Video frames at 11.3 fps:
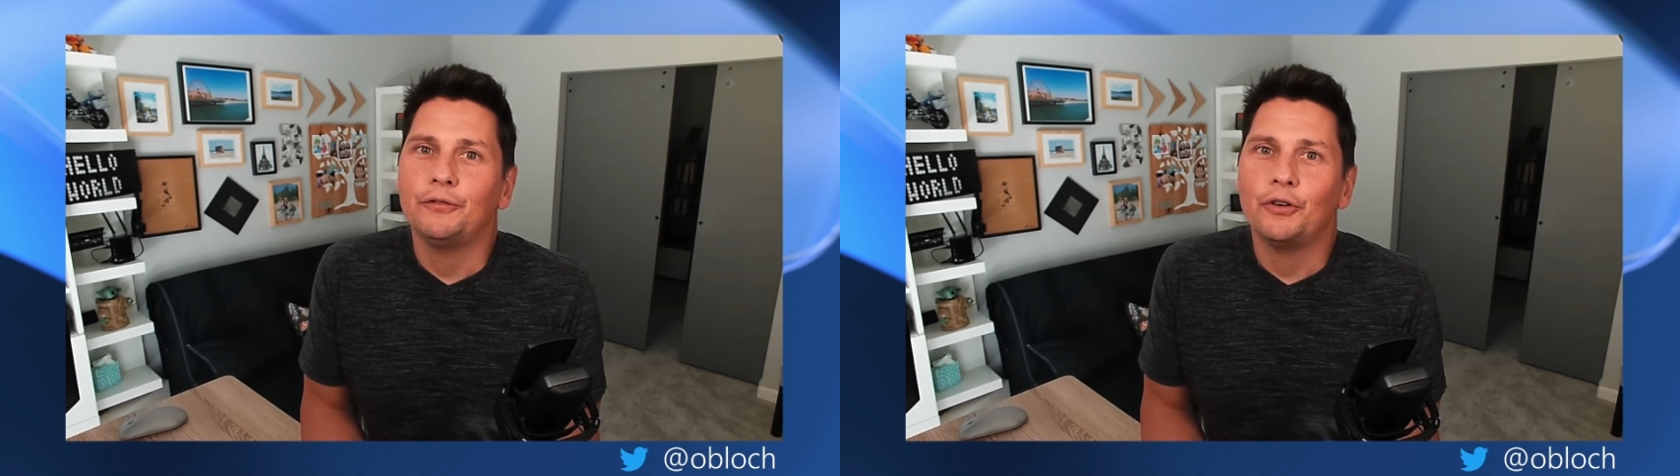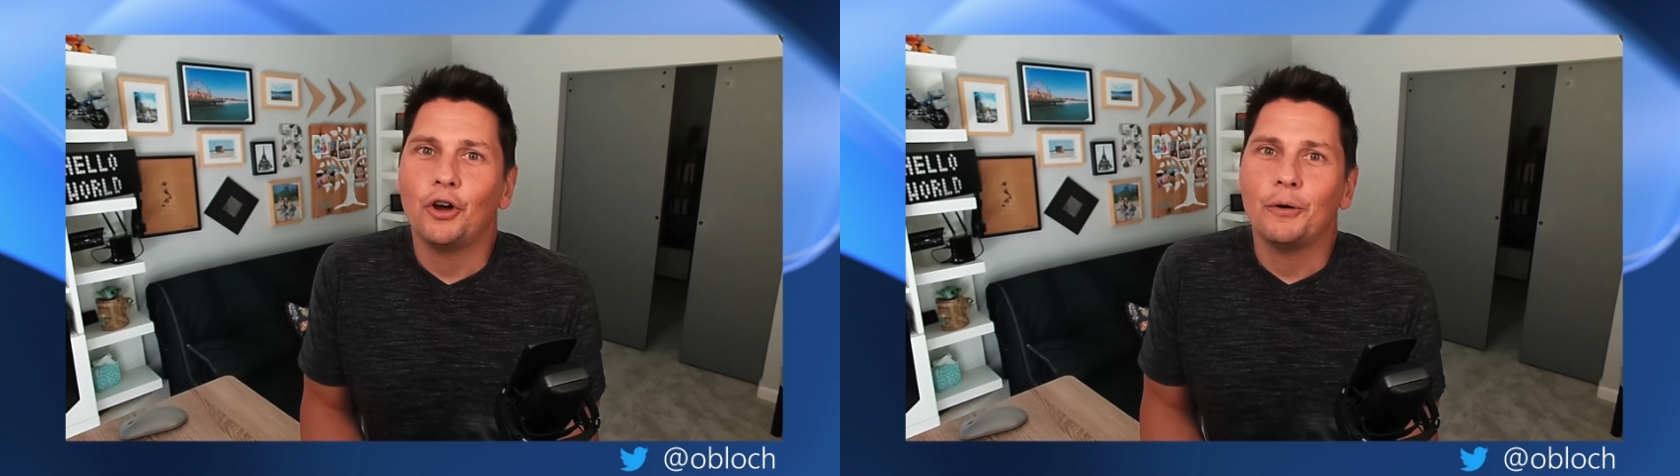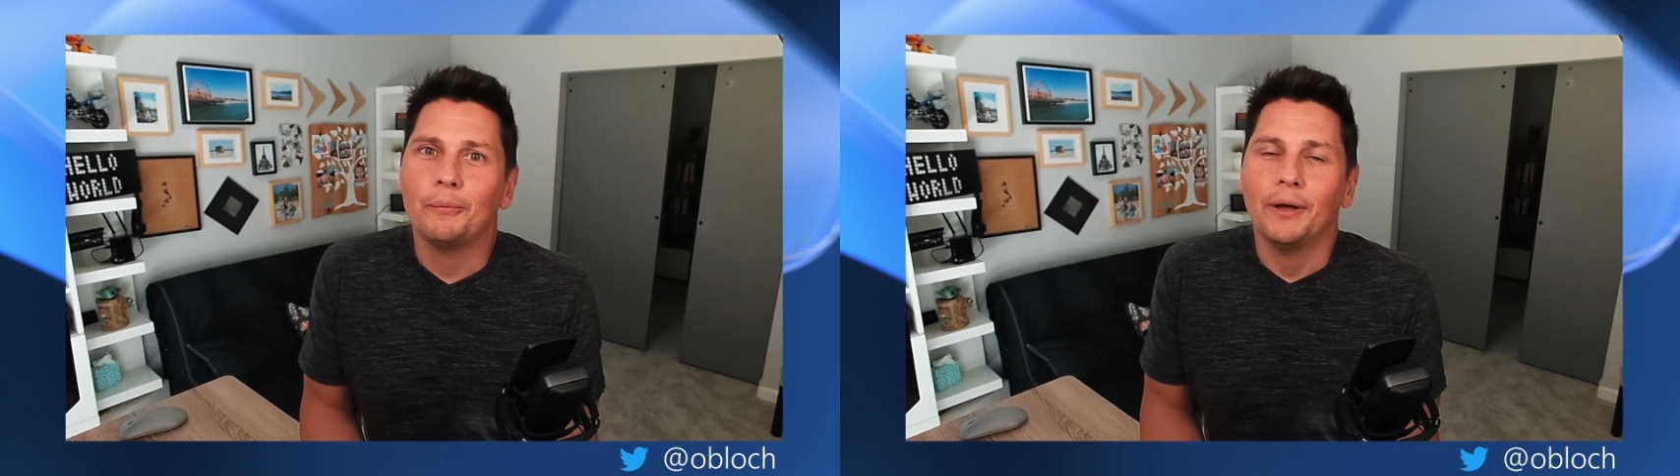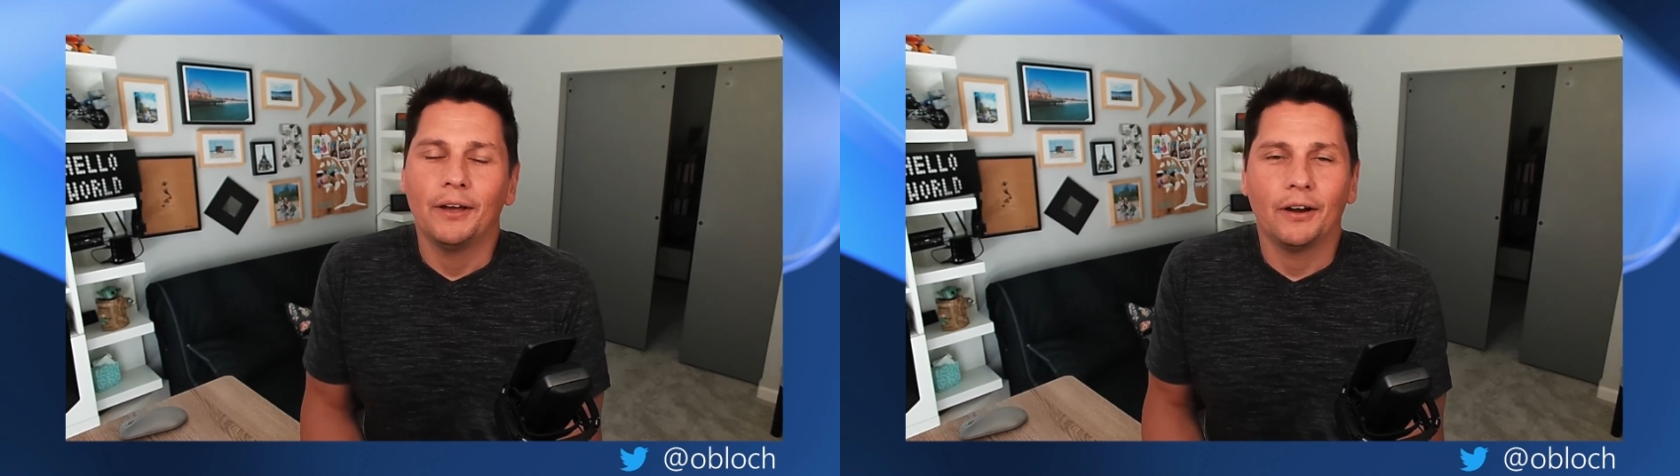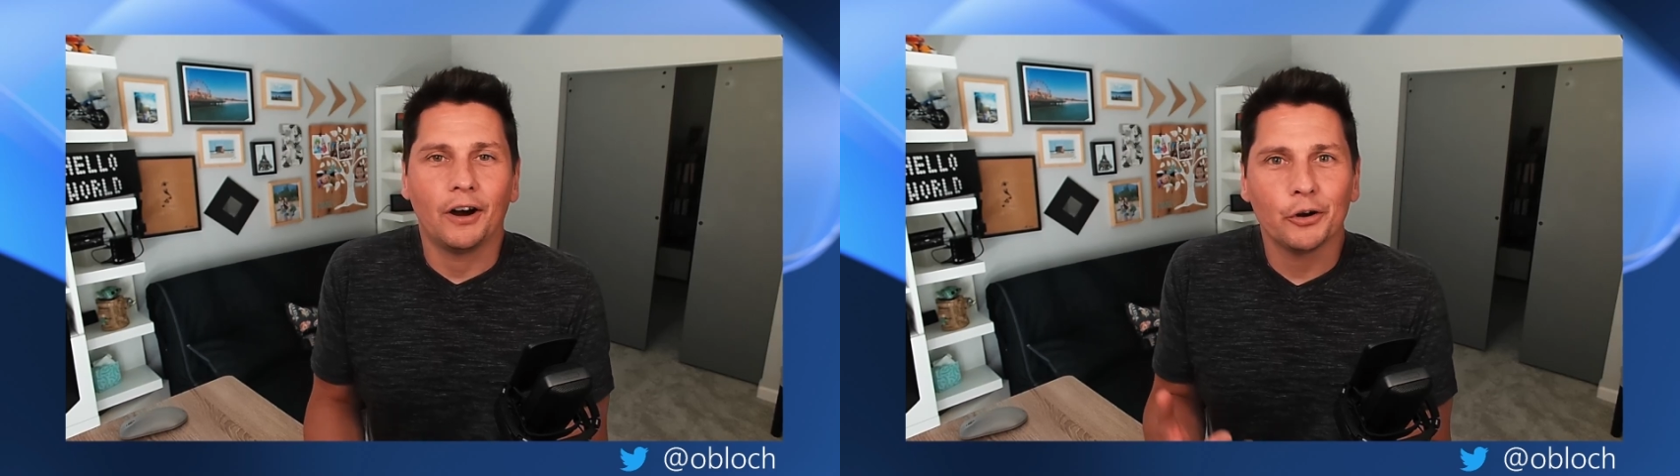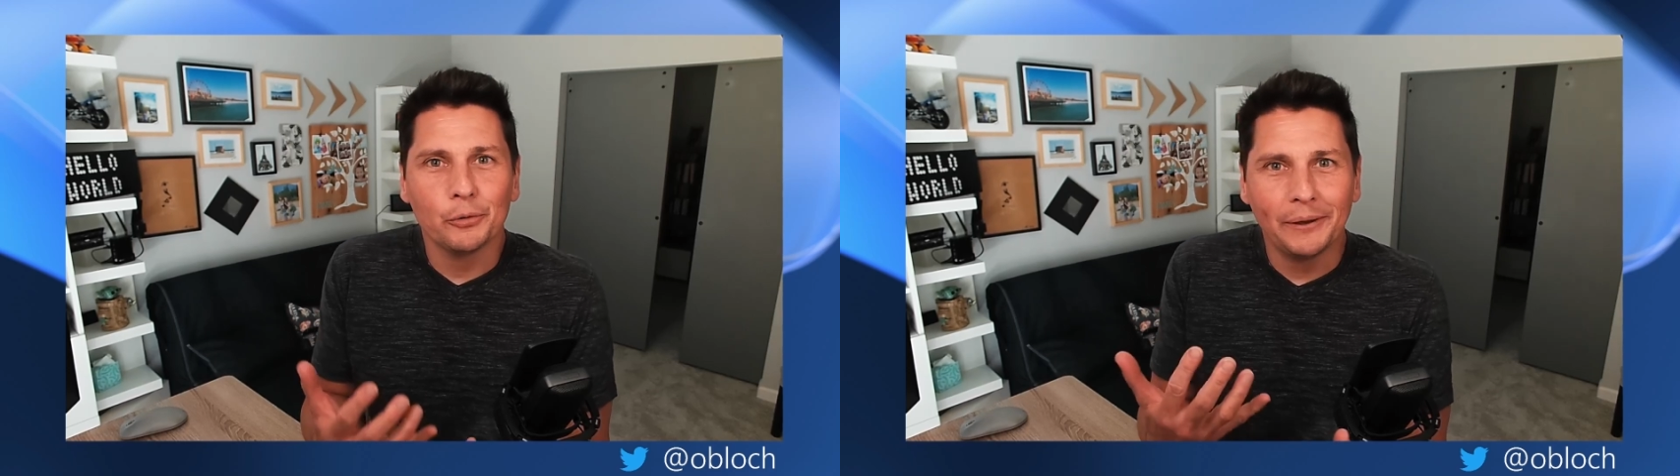from
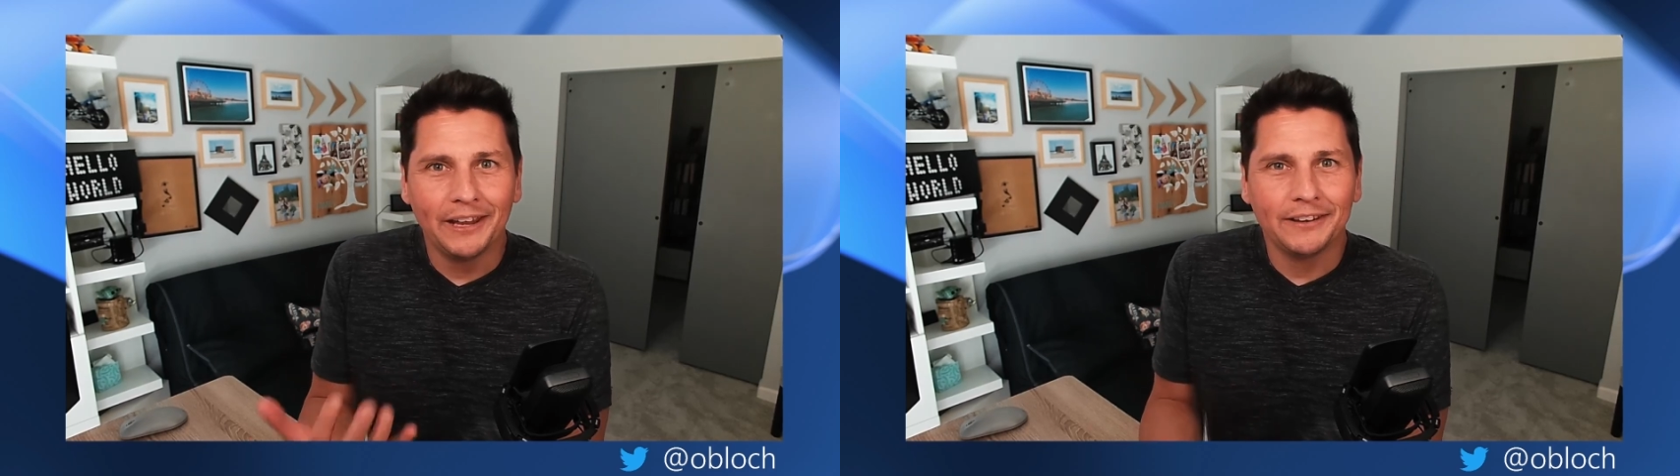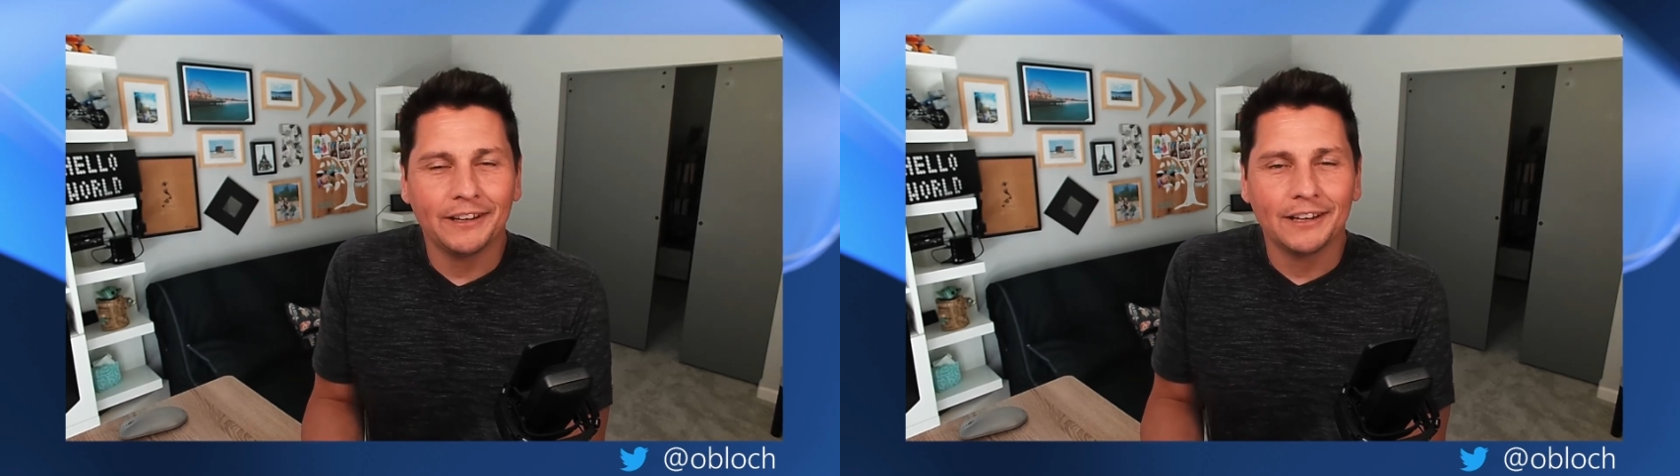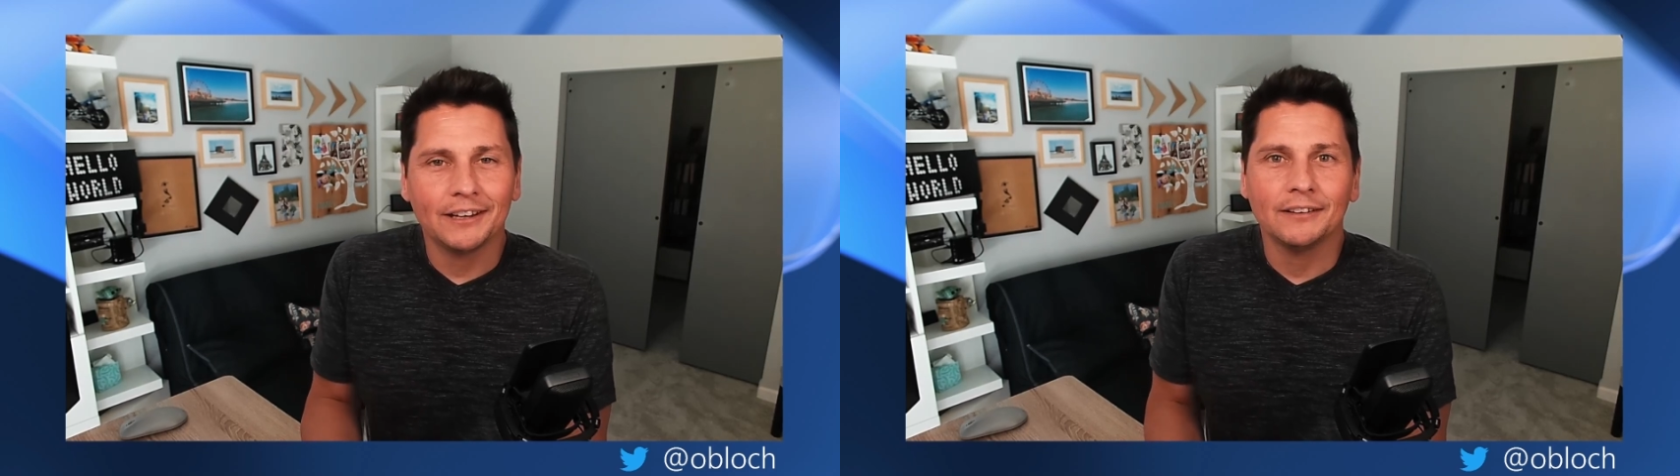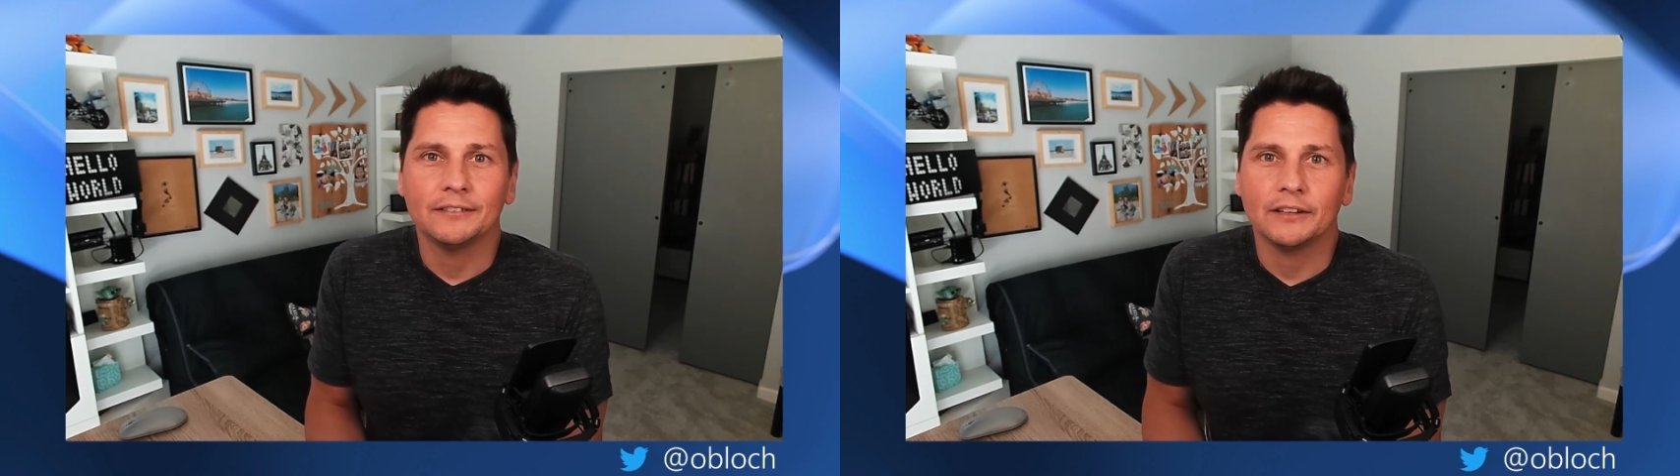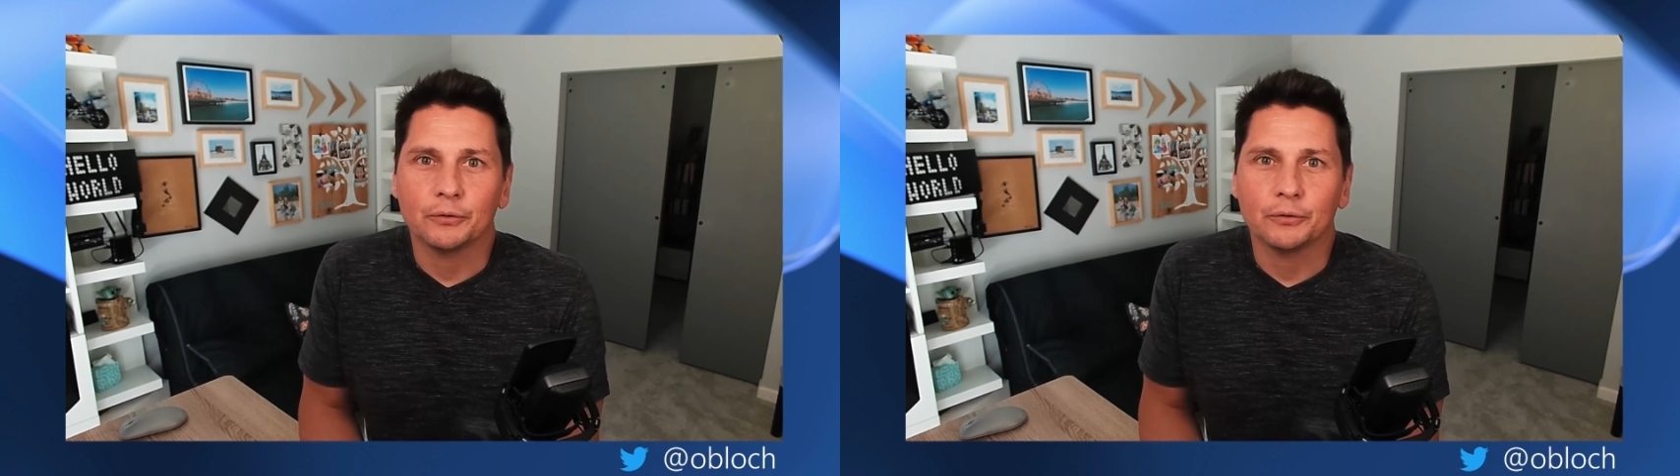automating